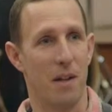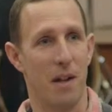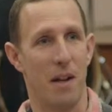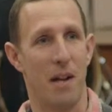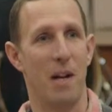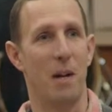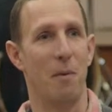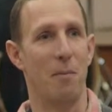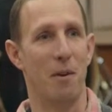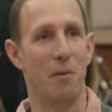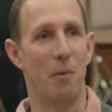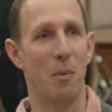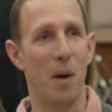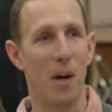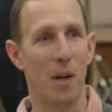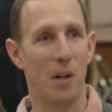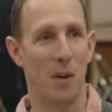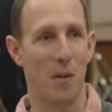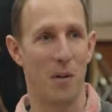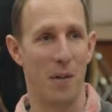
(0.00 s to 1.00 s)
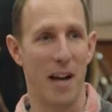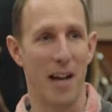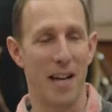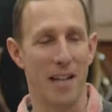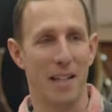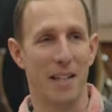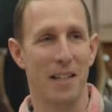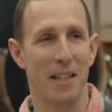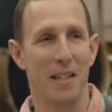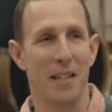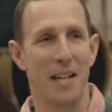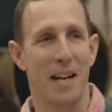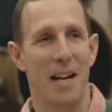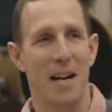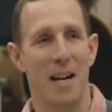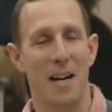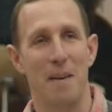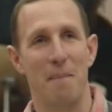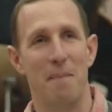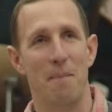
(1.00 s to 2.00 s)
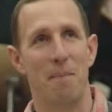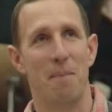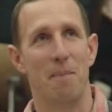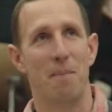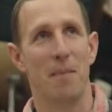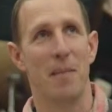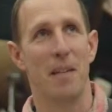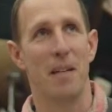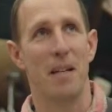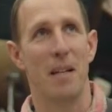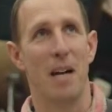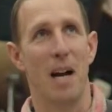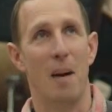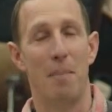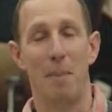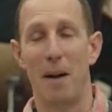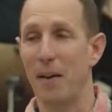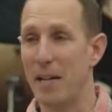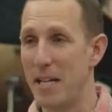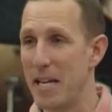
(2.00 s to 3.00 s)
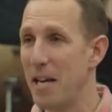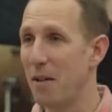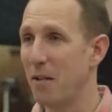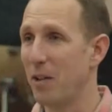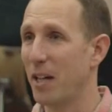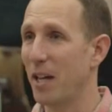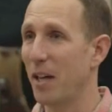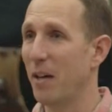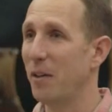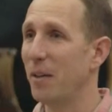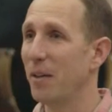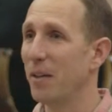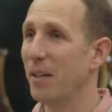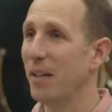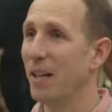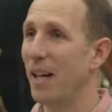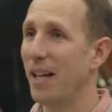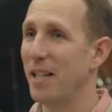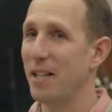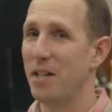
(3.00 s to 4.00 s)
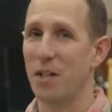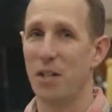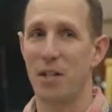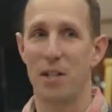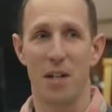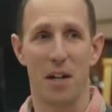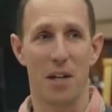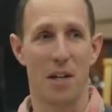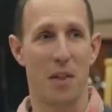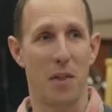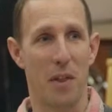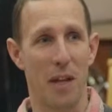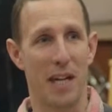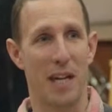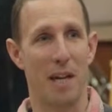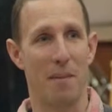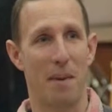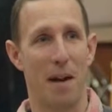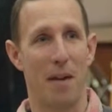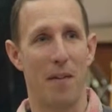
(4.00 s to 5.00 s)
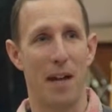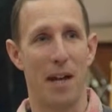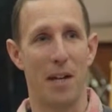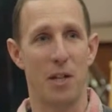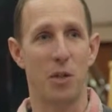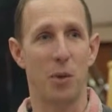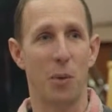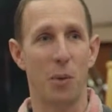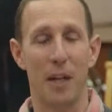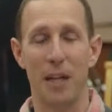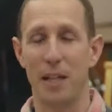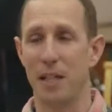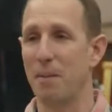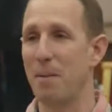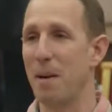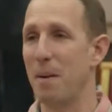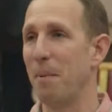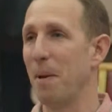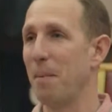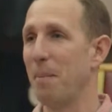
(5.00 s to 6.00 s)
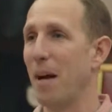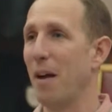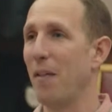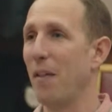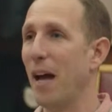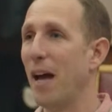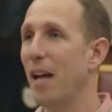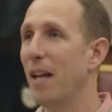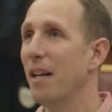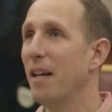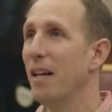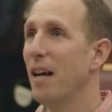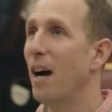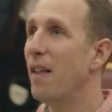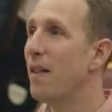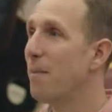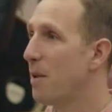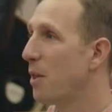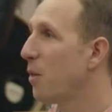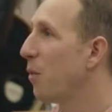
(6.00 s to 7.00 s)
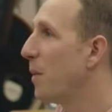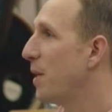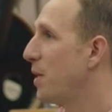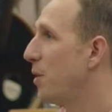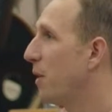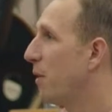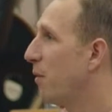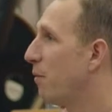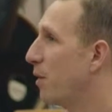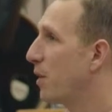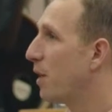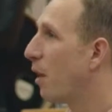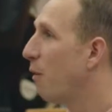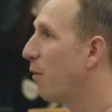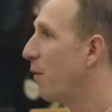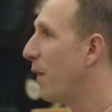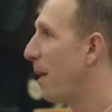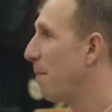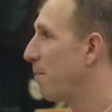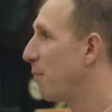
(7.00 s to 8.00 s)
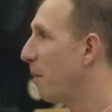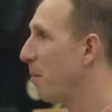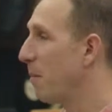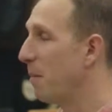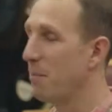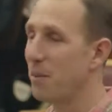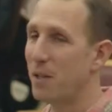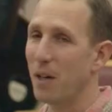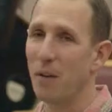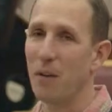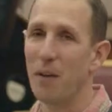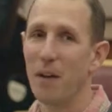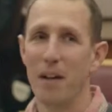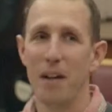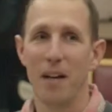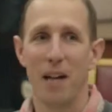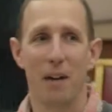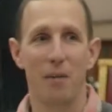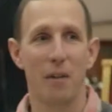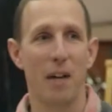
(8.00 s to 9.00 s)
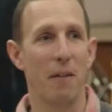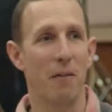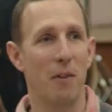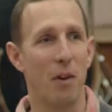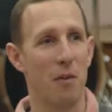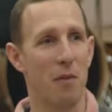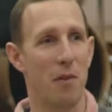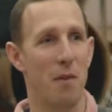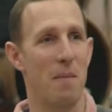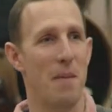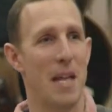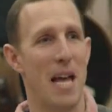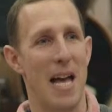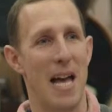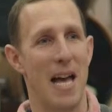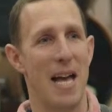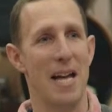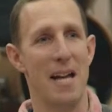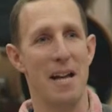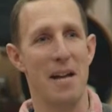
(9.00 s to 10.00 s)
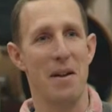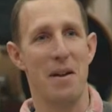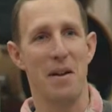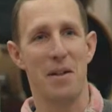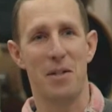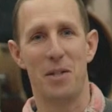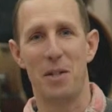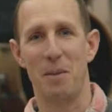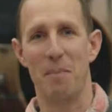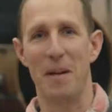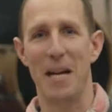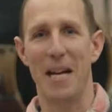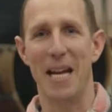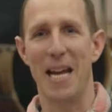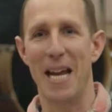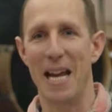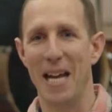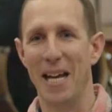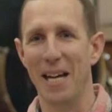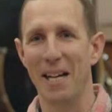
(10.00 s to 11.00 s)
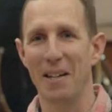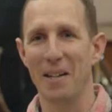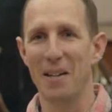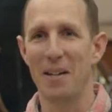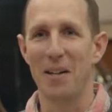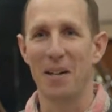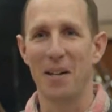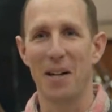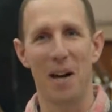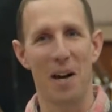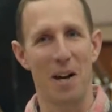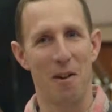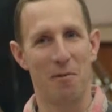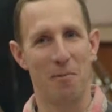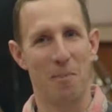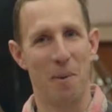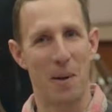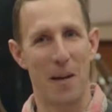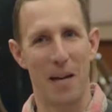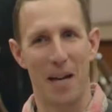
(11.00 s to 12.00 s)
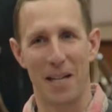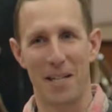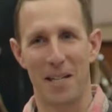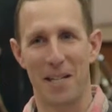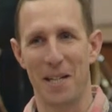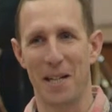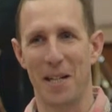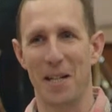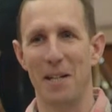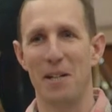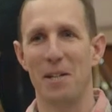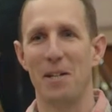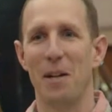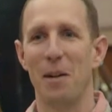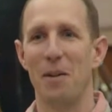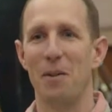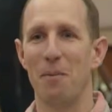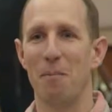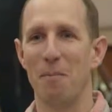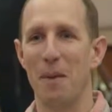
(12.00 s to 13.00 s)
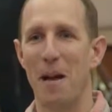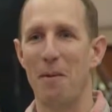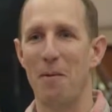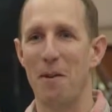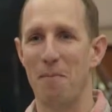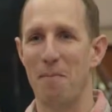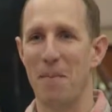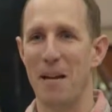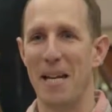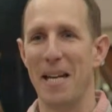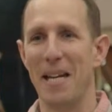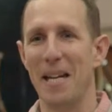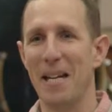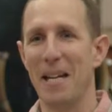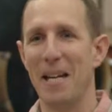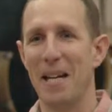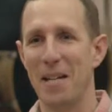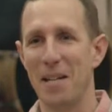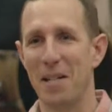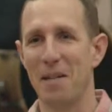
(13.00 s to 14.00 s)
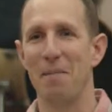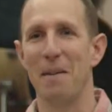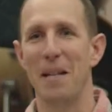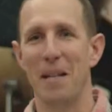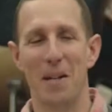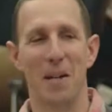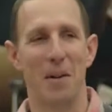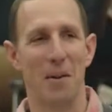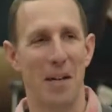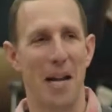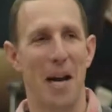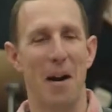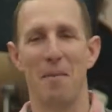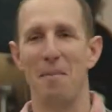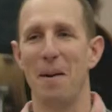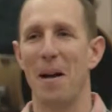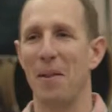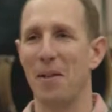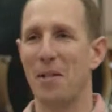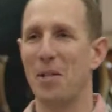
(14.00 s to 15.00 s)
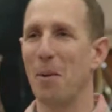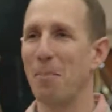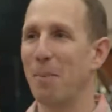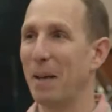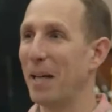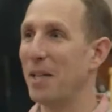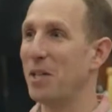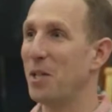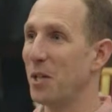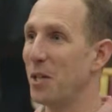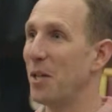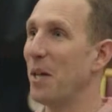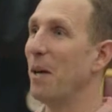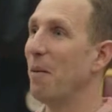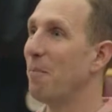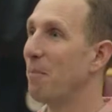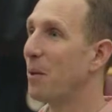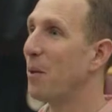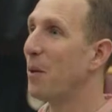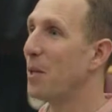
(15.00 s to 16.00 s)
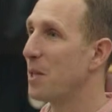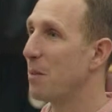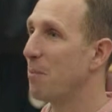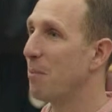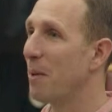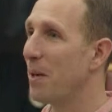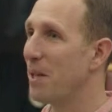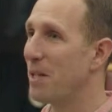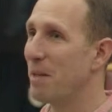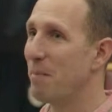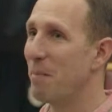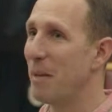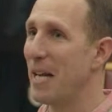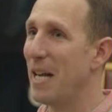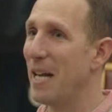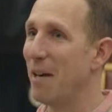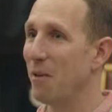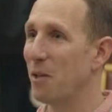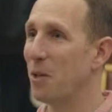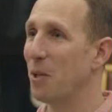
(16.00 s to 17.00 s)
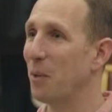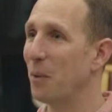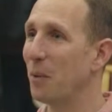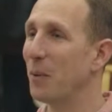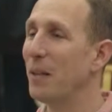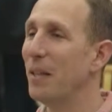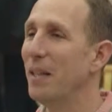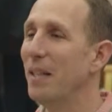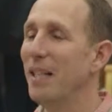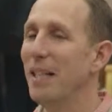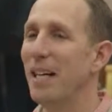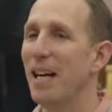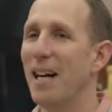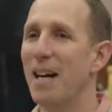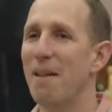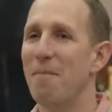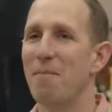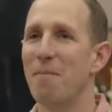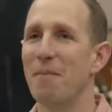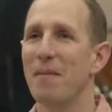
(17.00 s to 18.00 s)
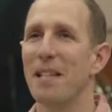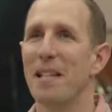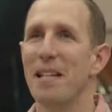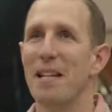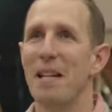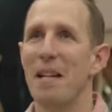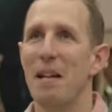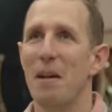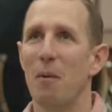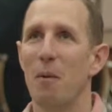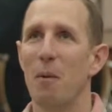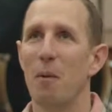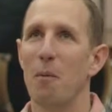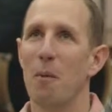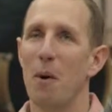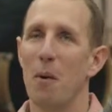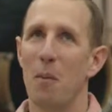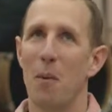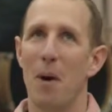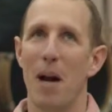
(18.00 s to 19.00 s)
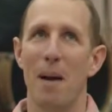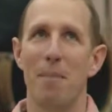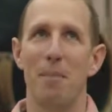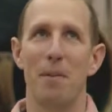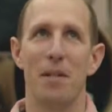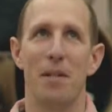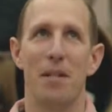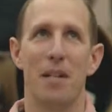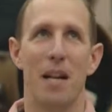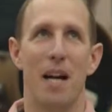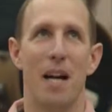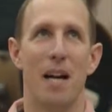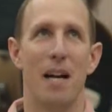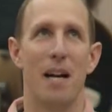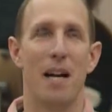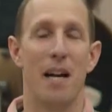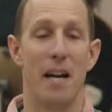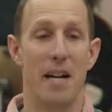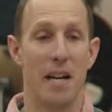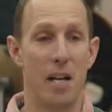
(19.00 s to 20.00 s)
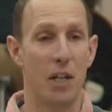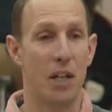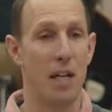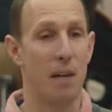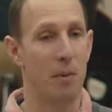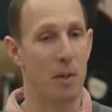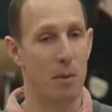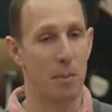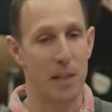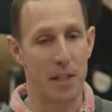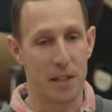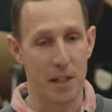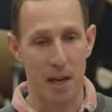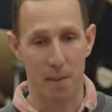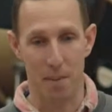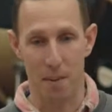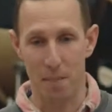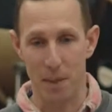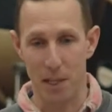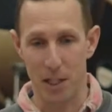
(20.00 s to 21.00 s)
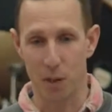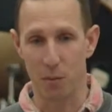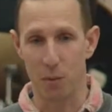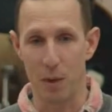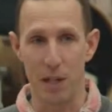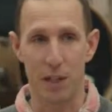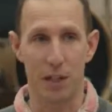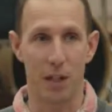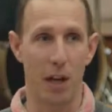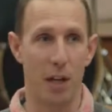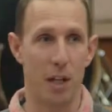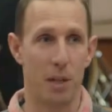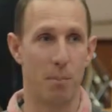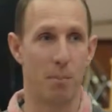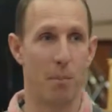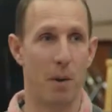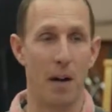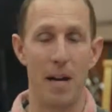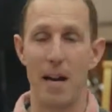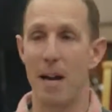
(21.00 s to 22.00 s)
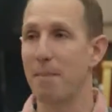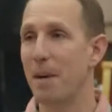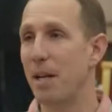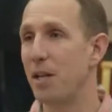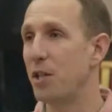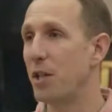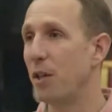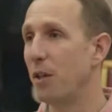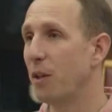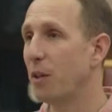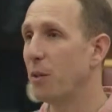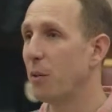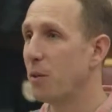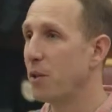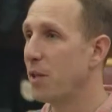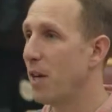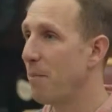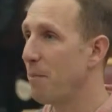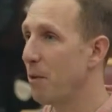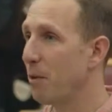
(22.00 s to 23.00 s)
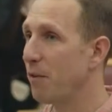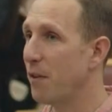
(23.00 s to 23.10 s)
a little bit of work on that about a year ago, and just started thinking about that and talking to people about that. And then we thought we'd sort of resolve that problem. So I've kind of gone from there to being here kind of by accident, so bear with me. It doesn't mean I don't care about the topic, it's just that I'm quite surprised to be here at all. What happened initially was we set up a piece of research by an MA student called Samuel